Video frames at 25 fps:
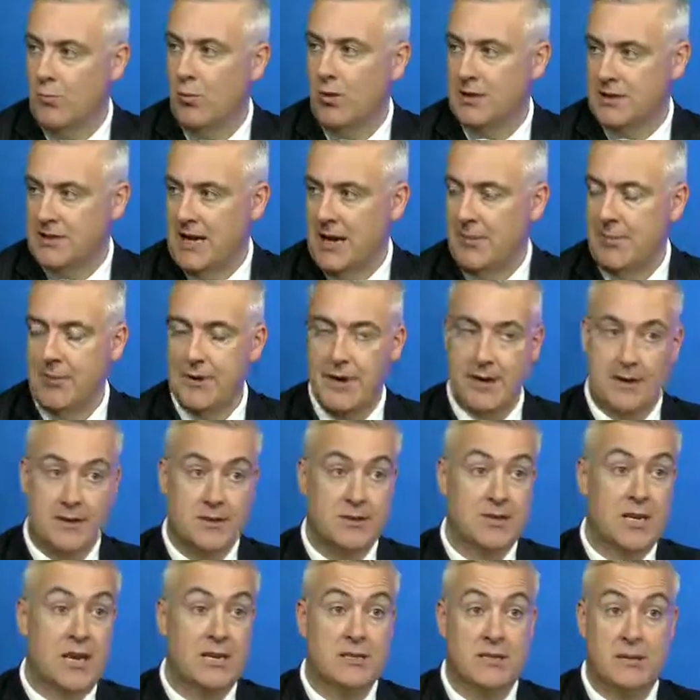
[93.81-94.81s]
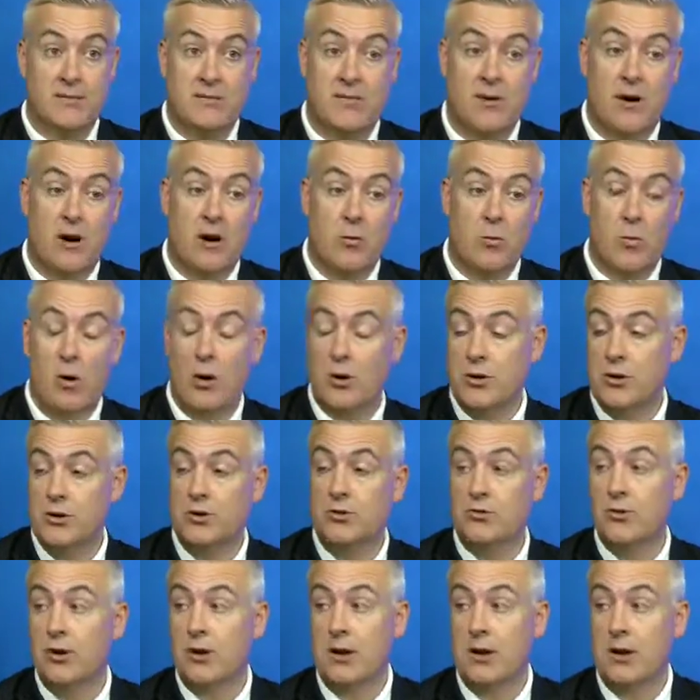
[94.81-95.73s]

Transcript: what's happened and to justify why you should